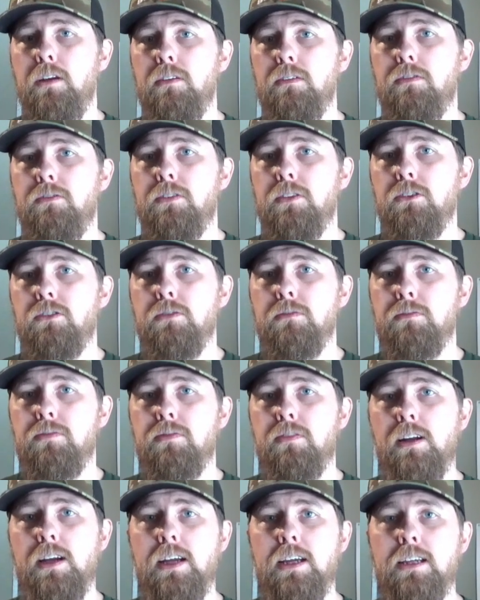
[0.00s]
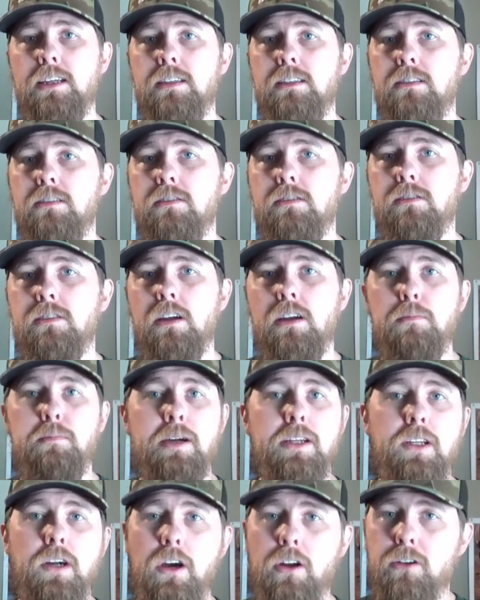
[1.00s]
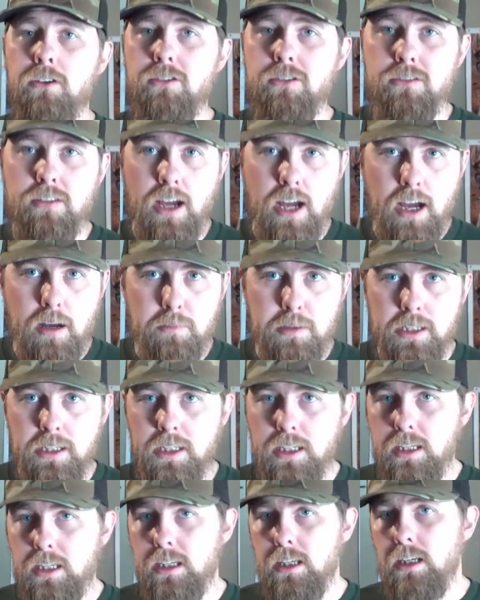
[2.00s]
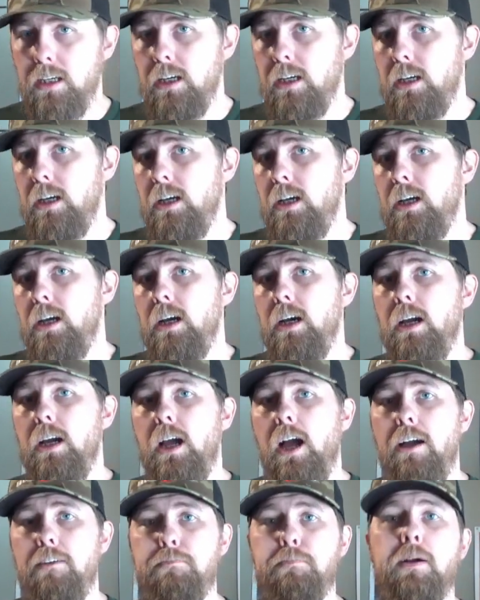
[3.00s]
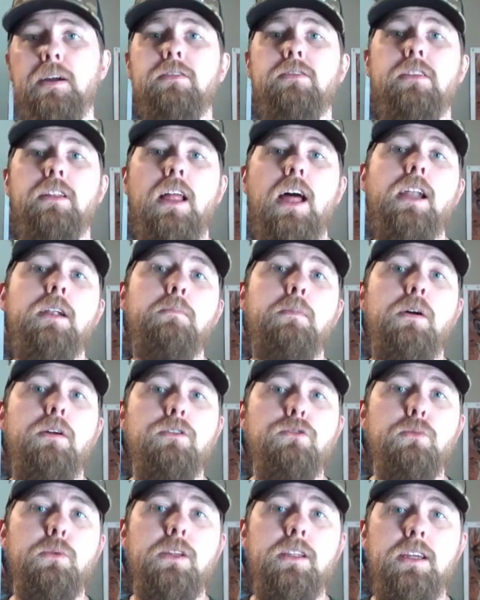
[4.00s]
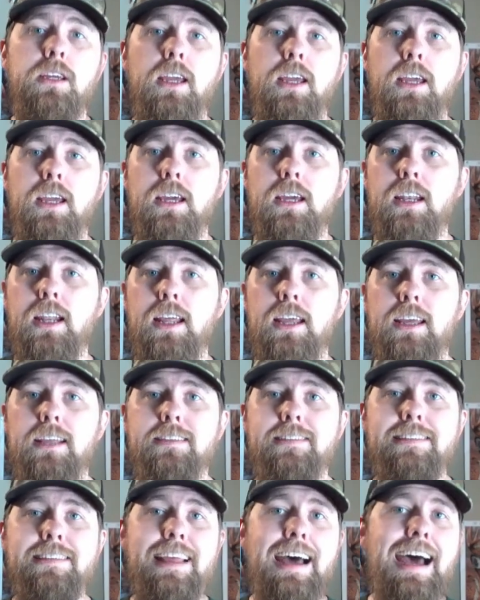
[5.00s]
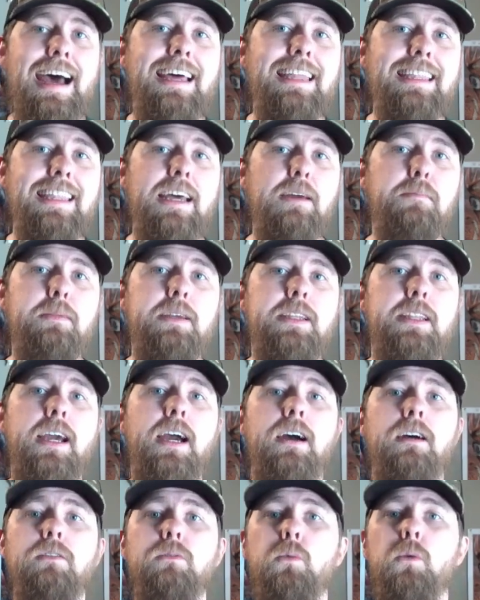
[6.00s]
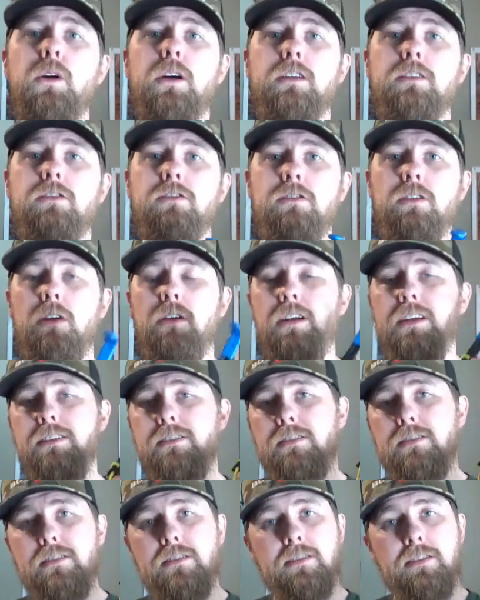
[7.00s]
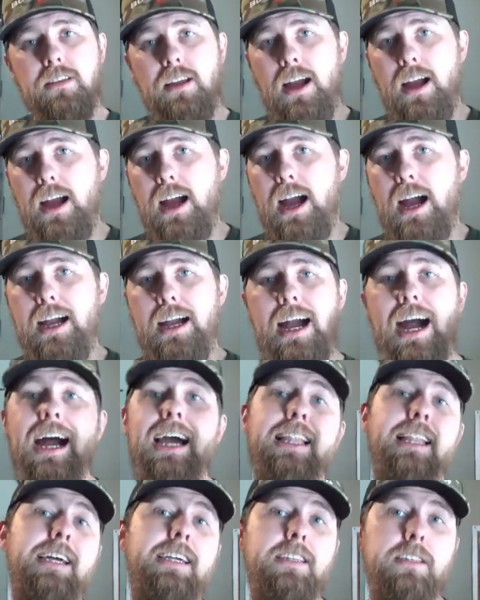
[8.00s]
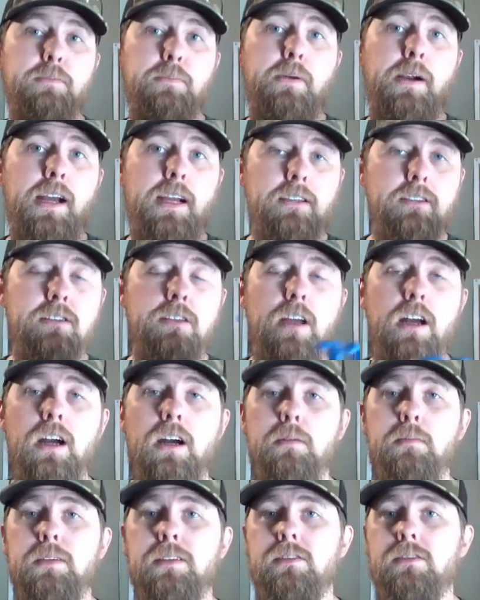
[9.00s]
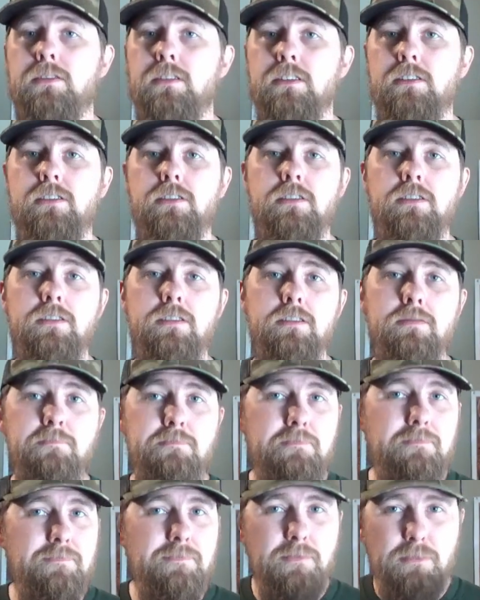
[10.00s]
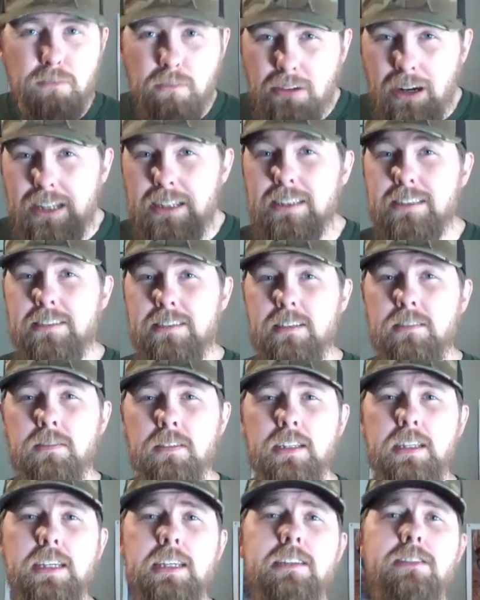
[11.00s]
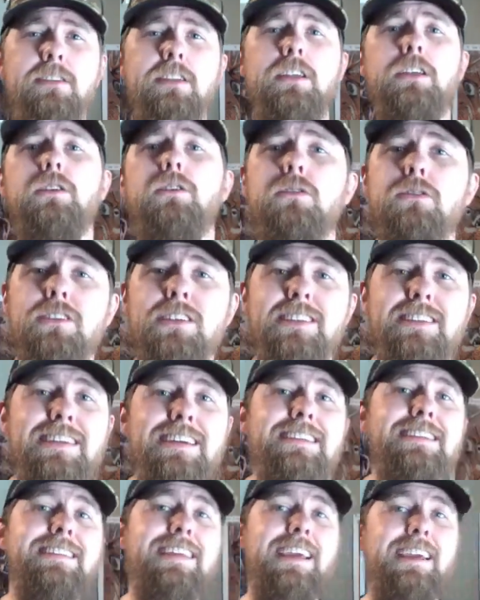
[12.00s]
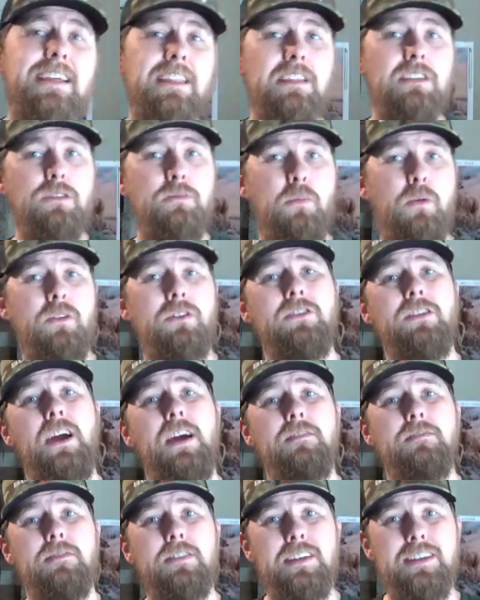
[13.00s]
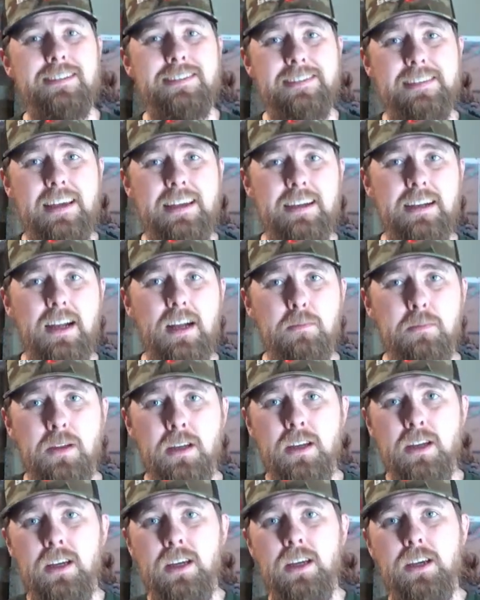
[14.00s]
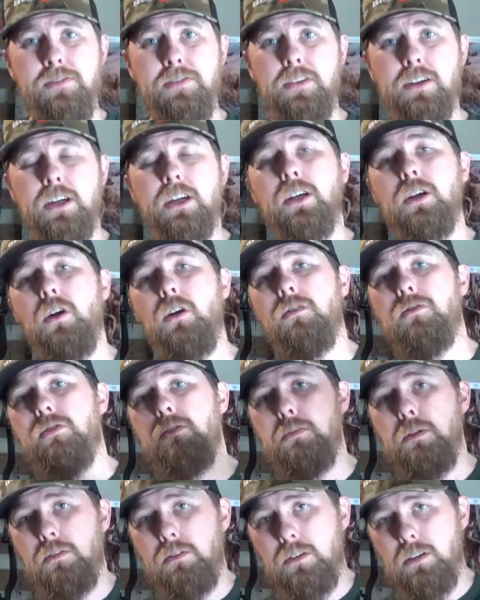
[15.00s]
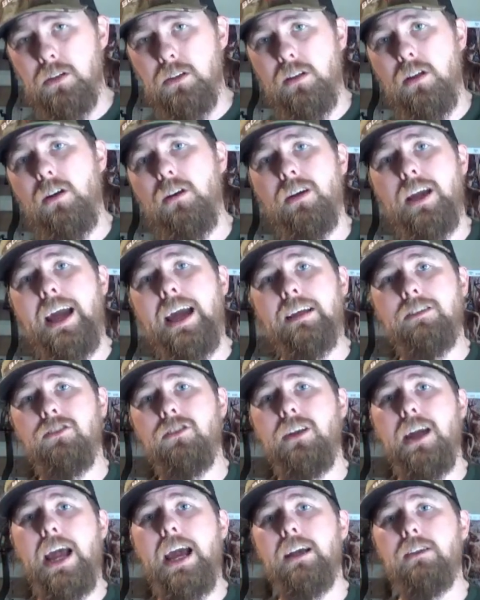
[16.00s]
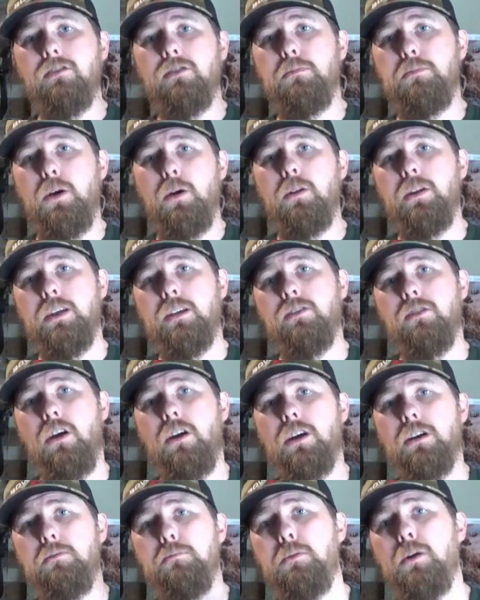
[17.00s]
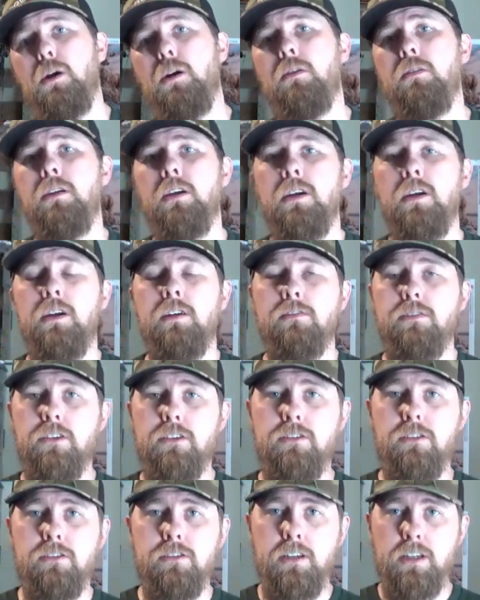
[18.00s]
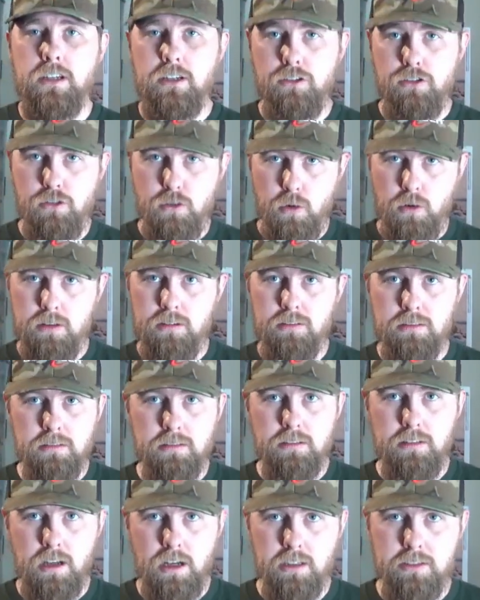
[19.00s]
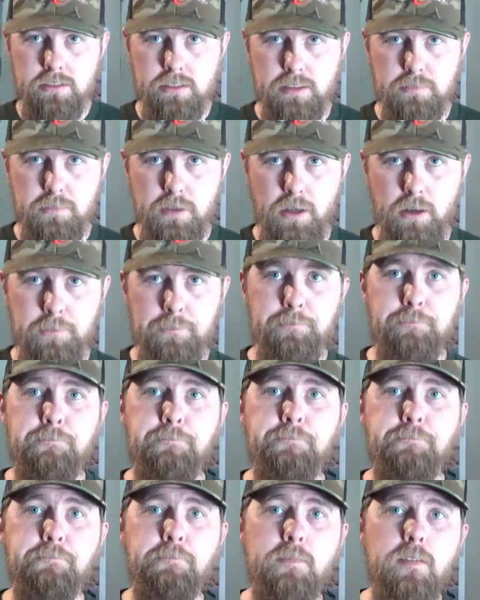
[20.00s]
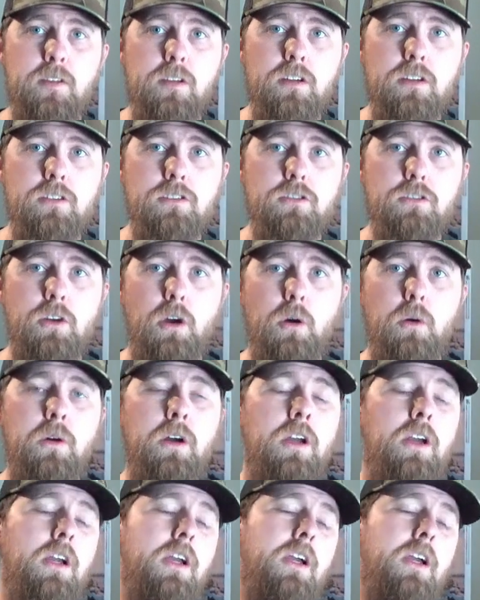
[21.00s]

for some friends, my daughter's Atomic. I've pressed a lot of bows with it, and it's not let me down once. So I like the press. It's relatively easy to use. It does take a little more time for you to set it up if you're going to go from a real long axle to axle bow like a target bow versus like a short hunting bow. So